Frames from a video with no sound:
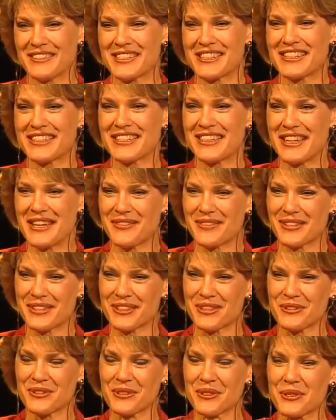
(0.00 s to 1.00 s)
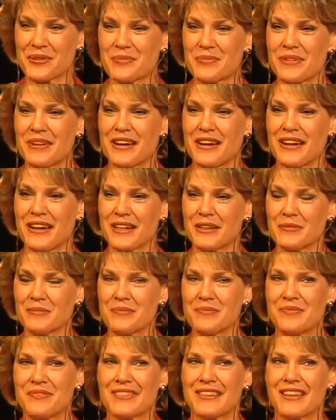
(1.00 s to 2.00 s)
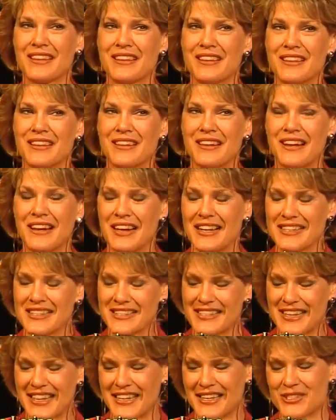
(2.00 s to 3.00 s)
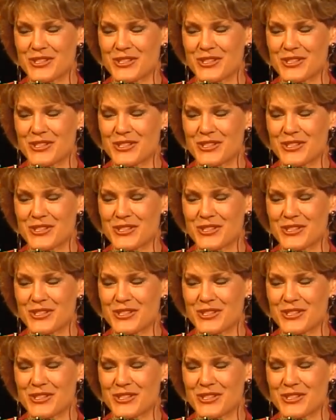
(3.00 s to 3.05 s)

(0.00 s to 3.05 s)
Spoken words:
was the name of the group. I sang